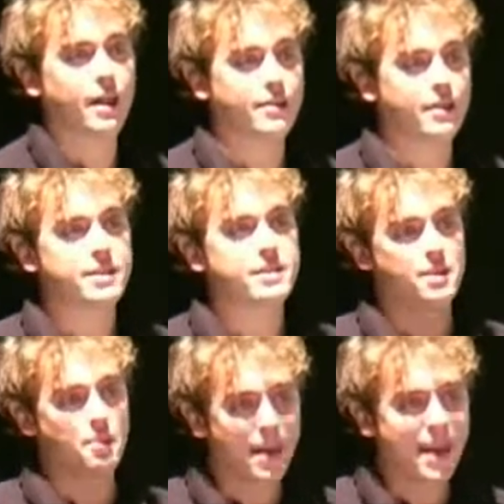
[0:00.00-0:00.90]
and it's
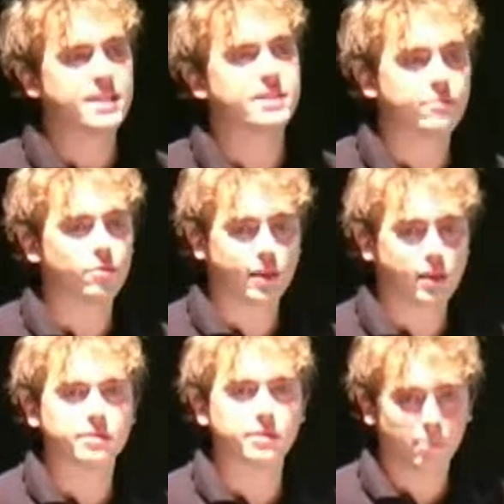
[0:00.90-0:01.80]
the base for the
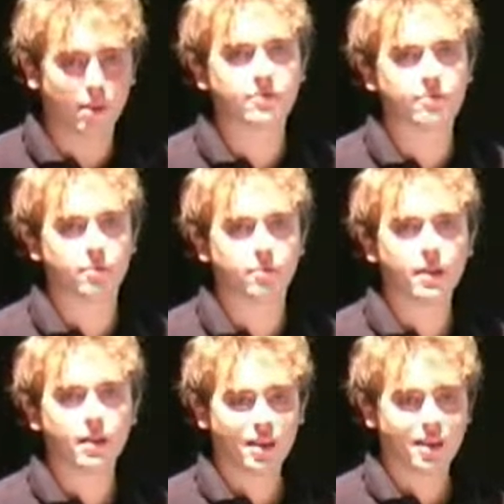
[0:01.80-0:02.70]
content platform
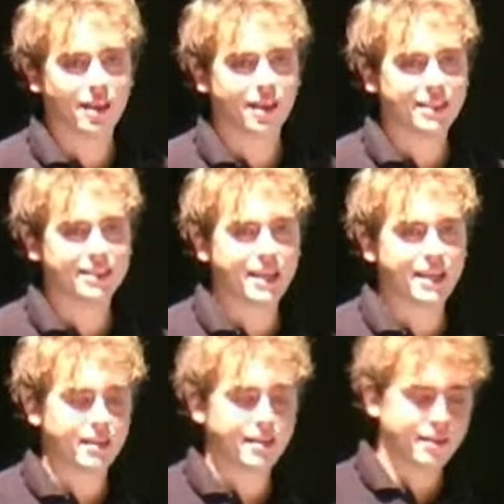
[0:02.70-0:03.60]
that
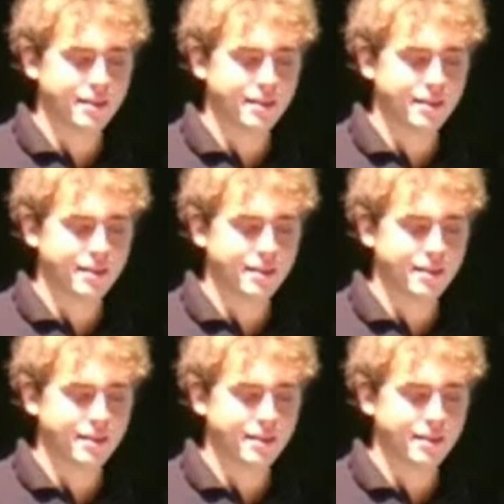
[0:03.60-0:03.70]
then